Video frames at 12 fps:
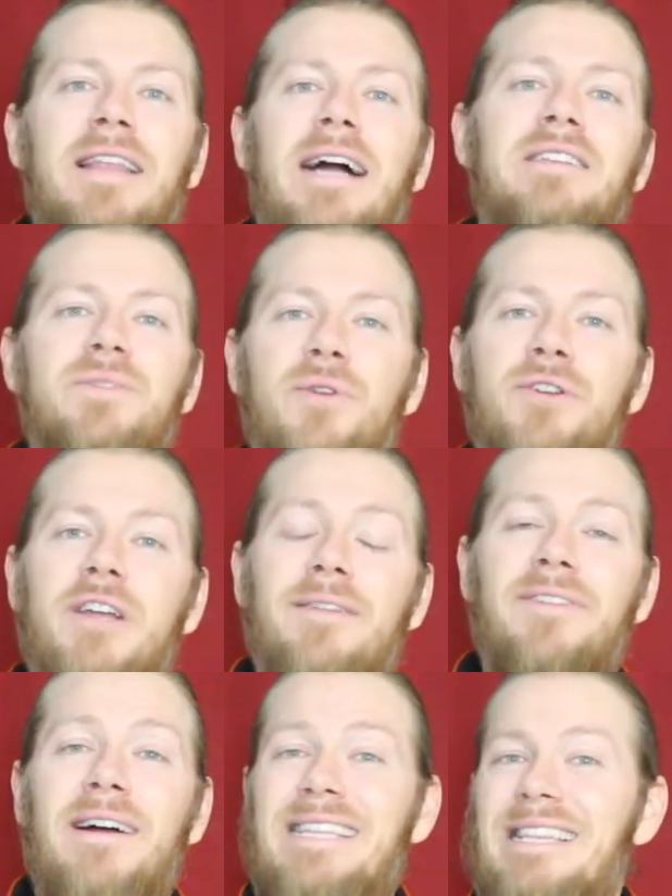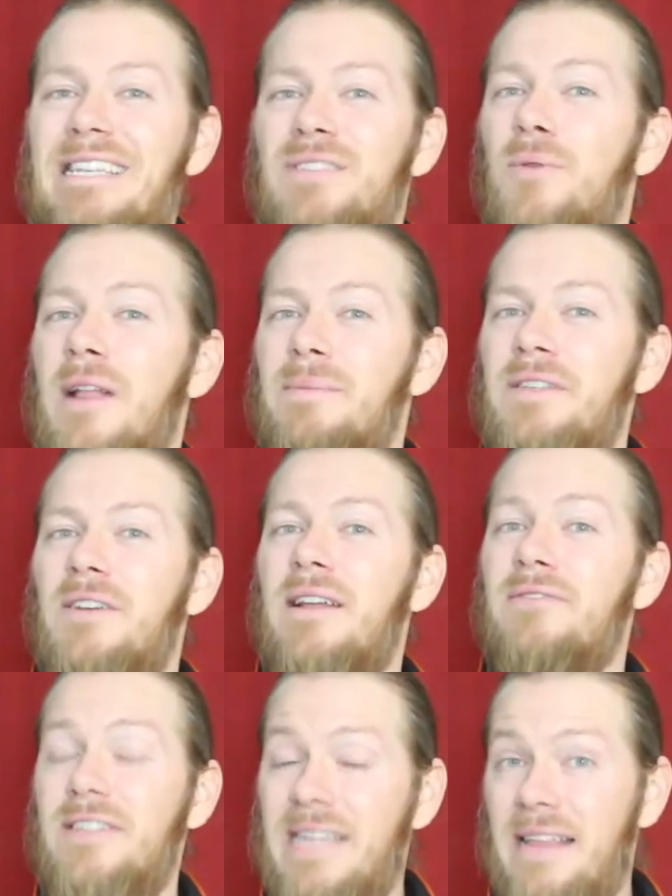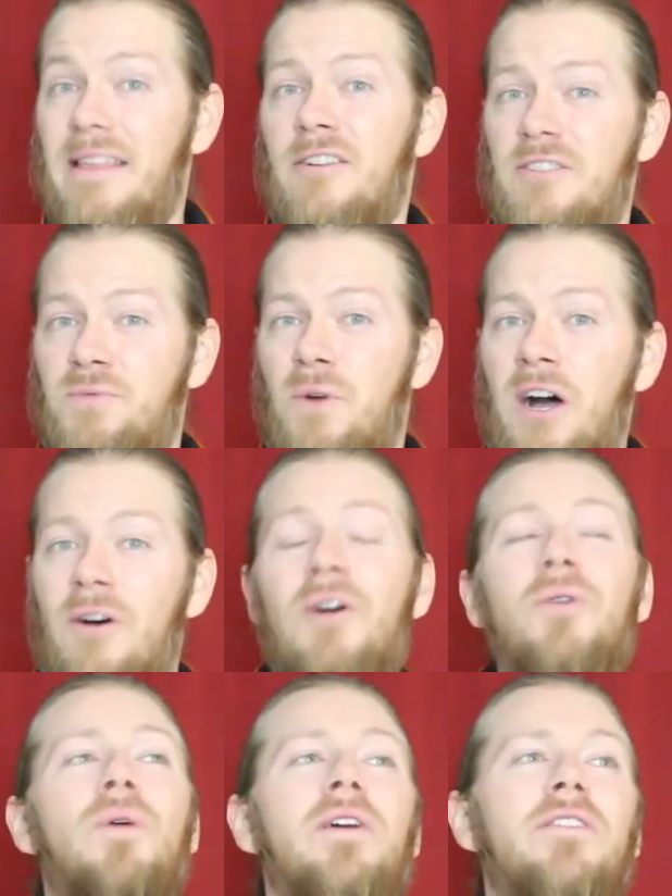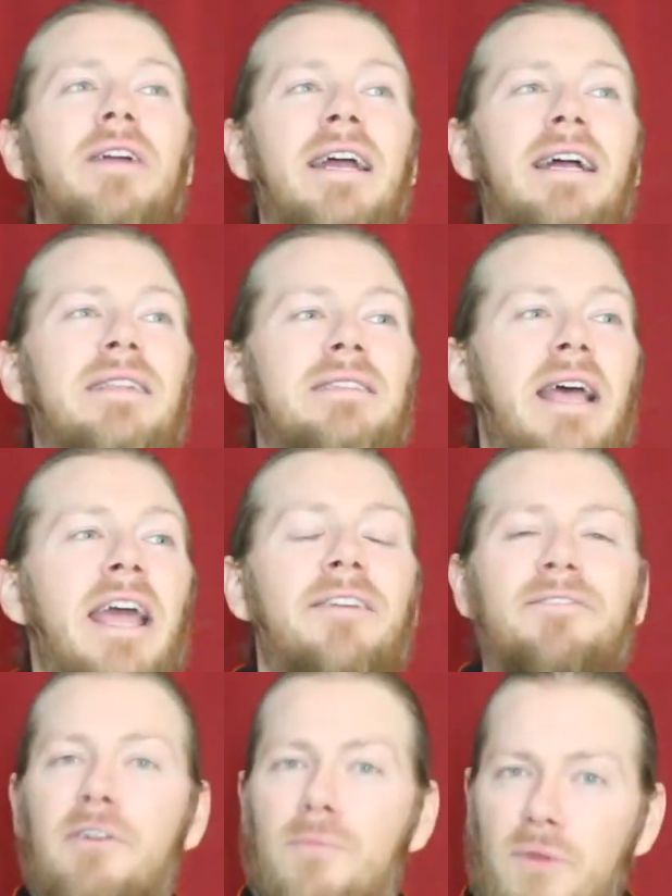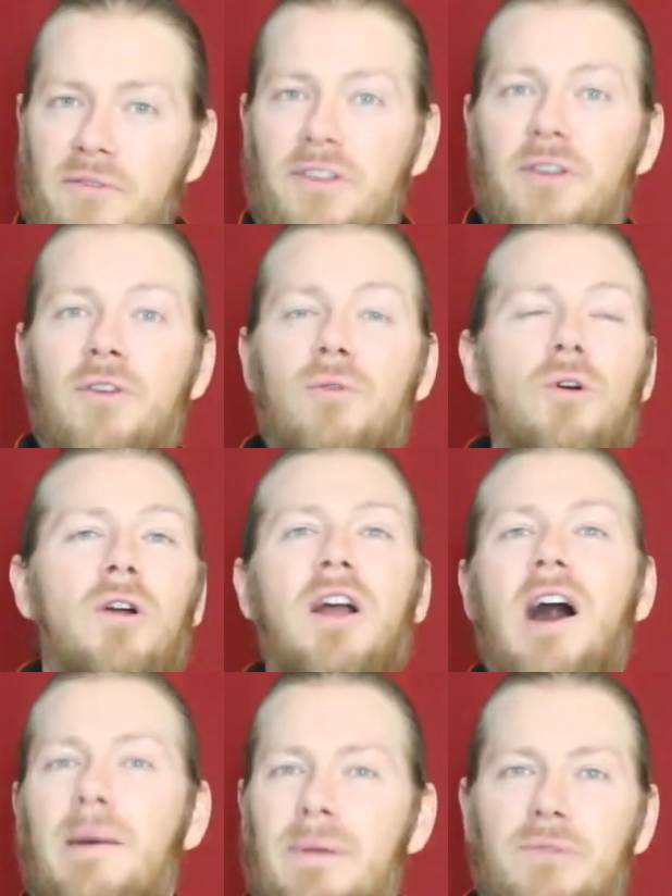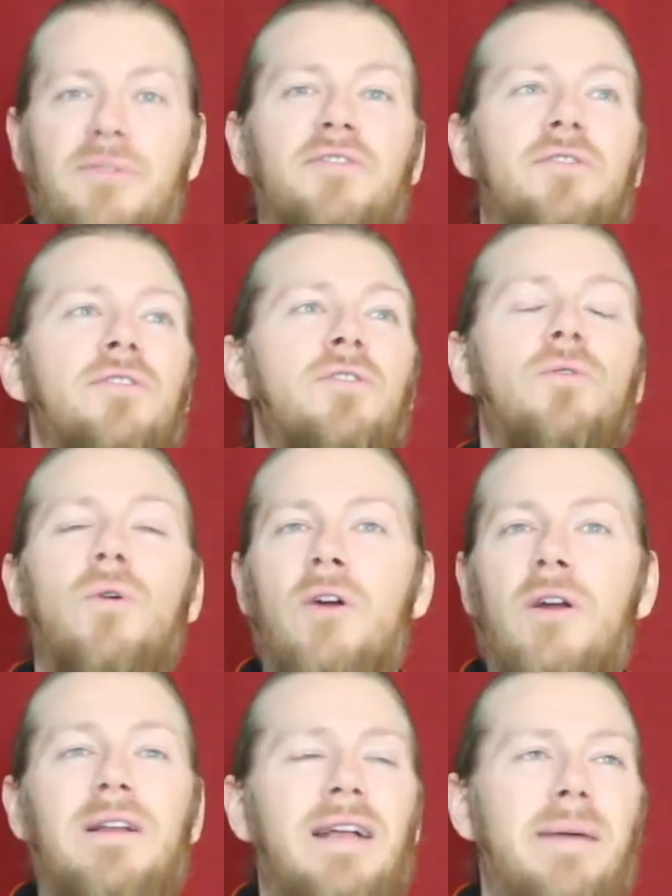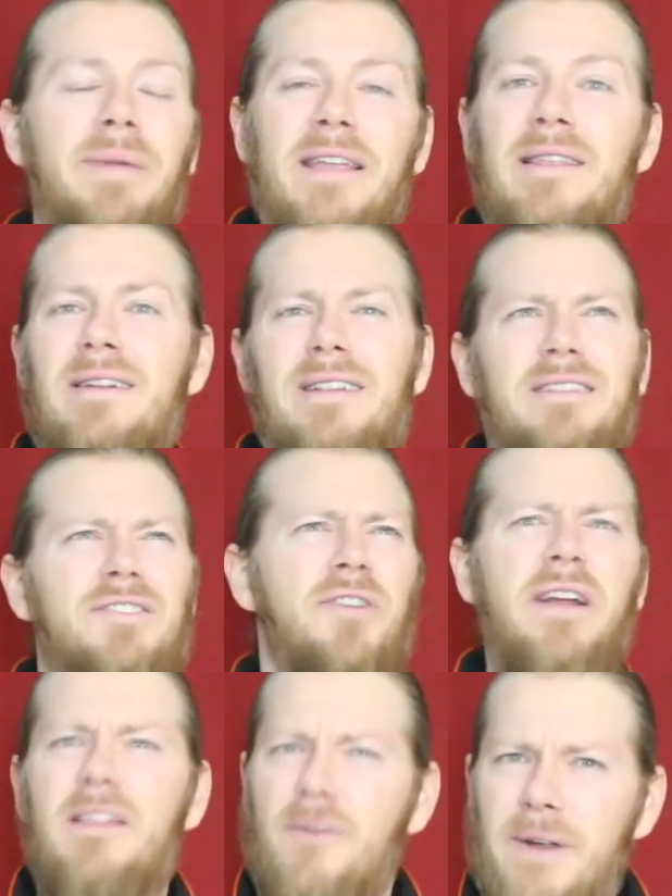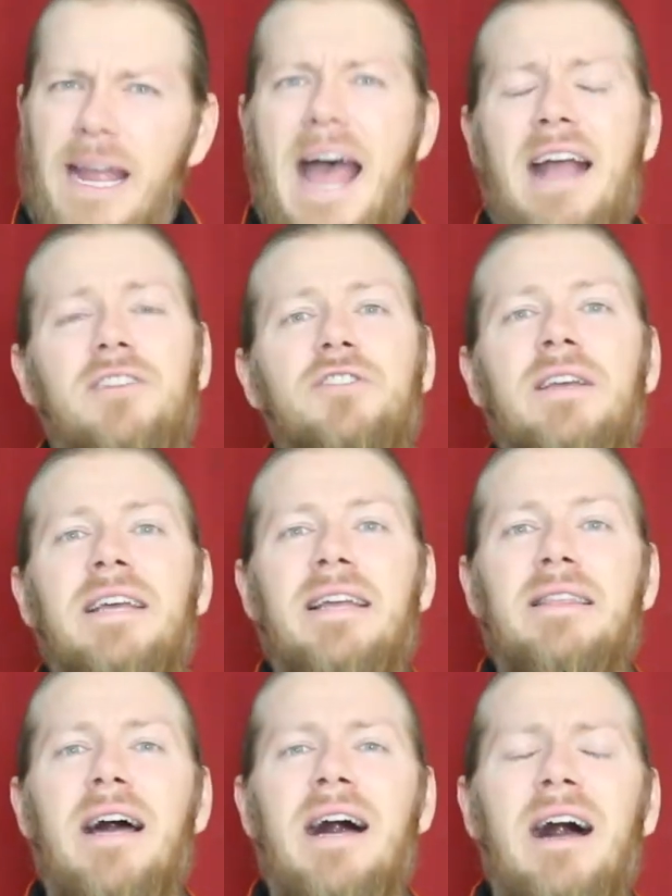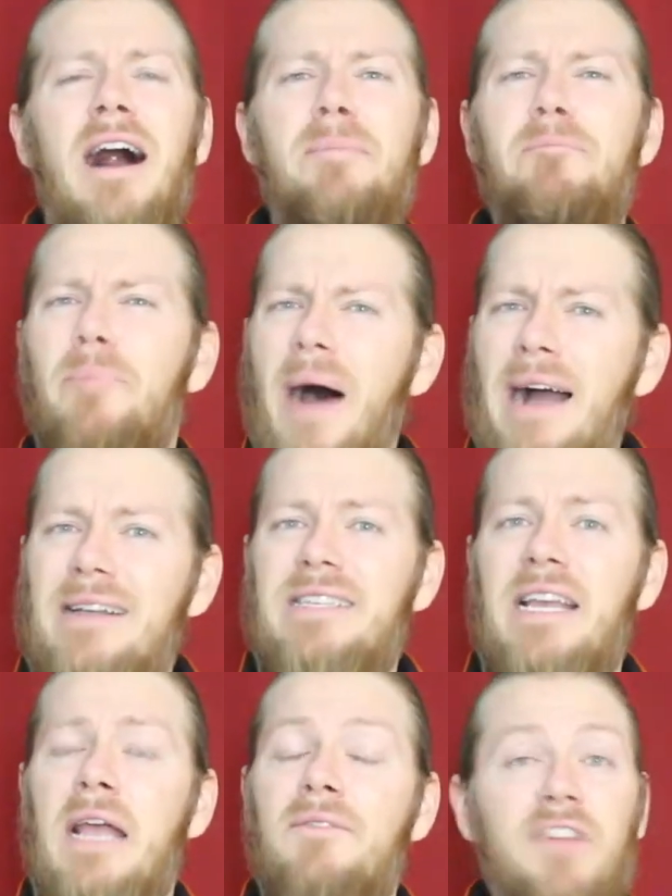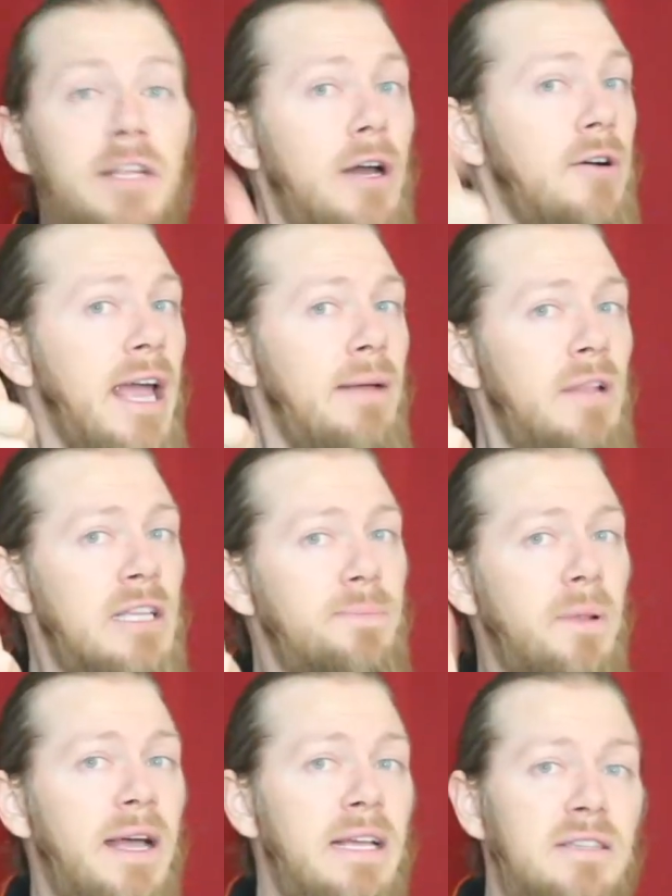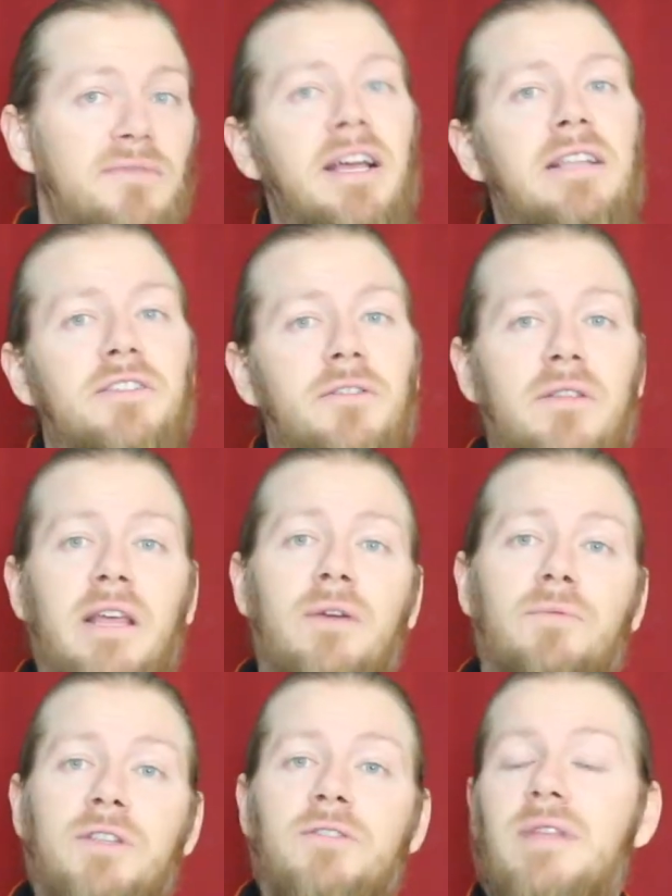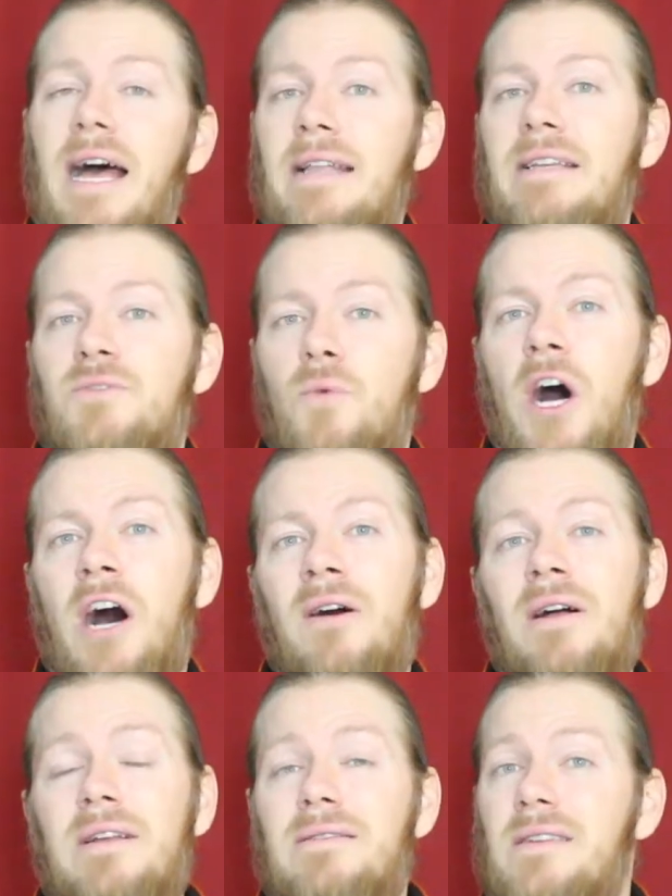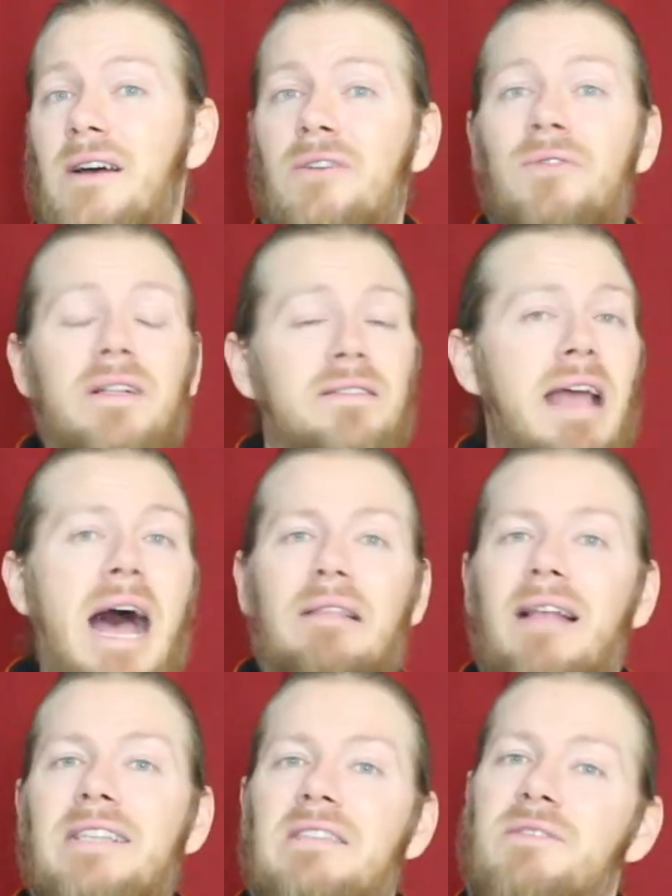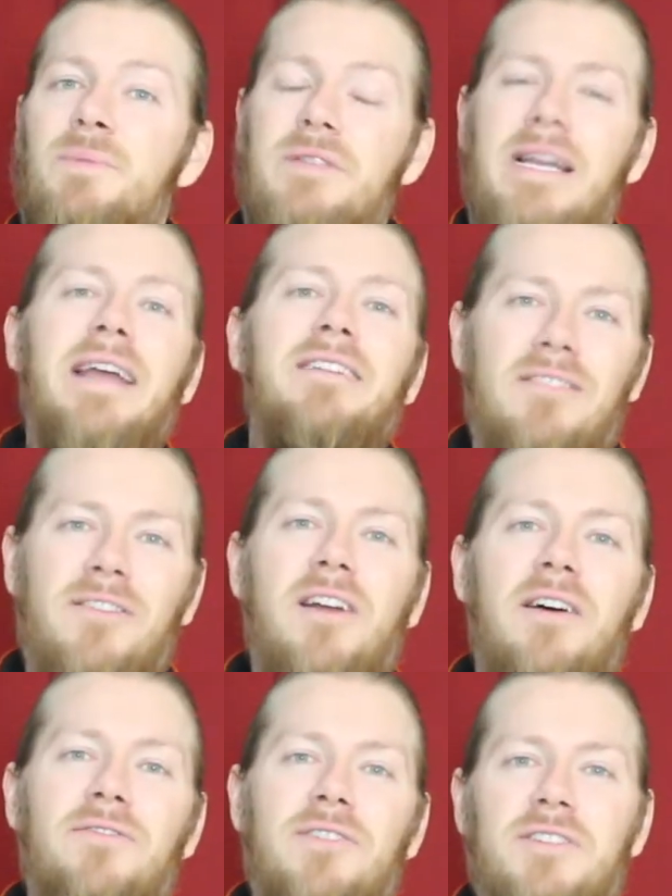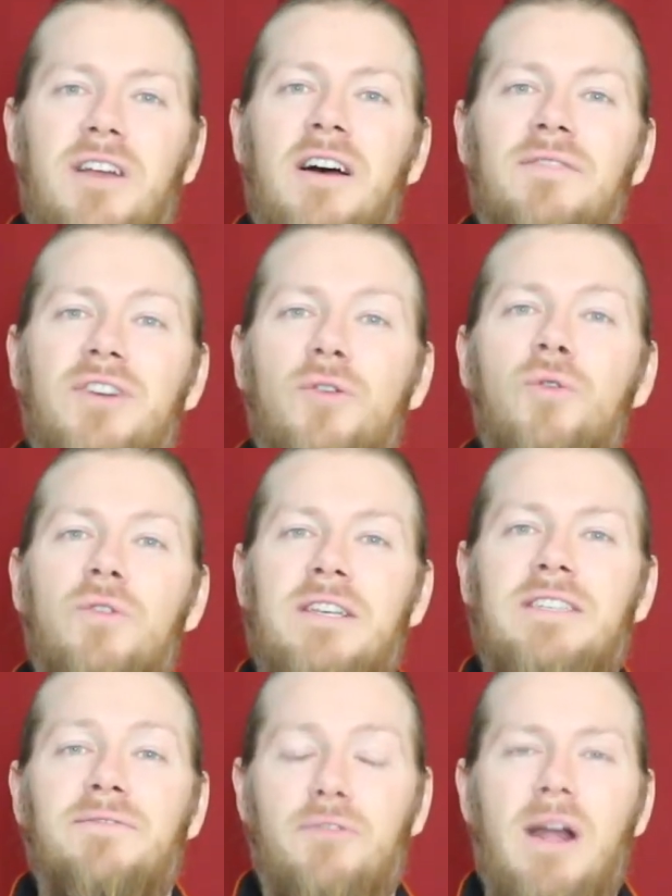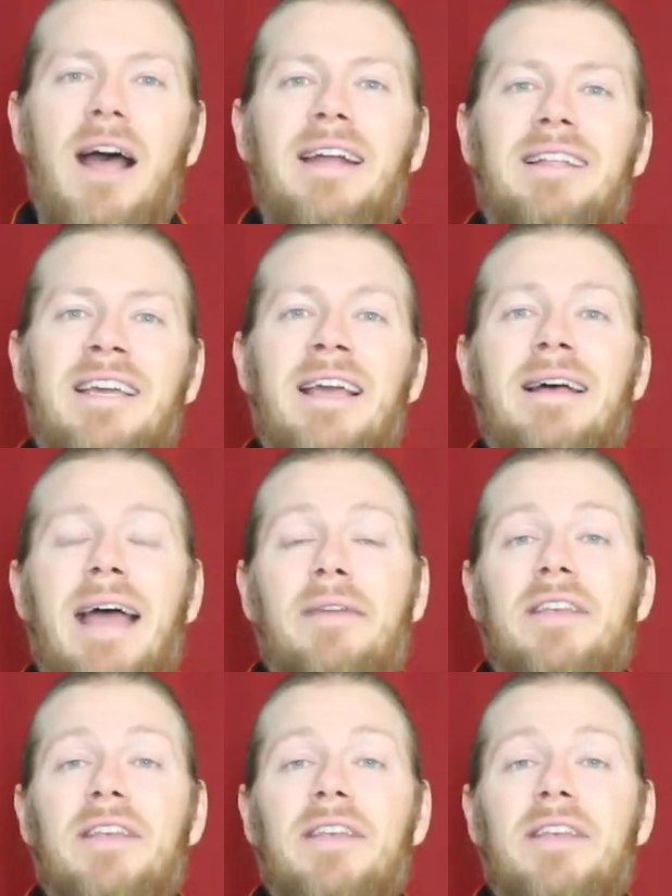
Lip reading: That is where you can find at least one episode every day there as well, whether it's a film review or a comic review, or, I mean, trailer reaction, unboxing, video game let's plays. If that's your thing, we do that as well. So yeah, lots of spectacular coverage of the coolest variety.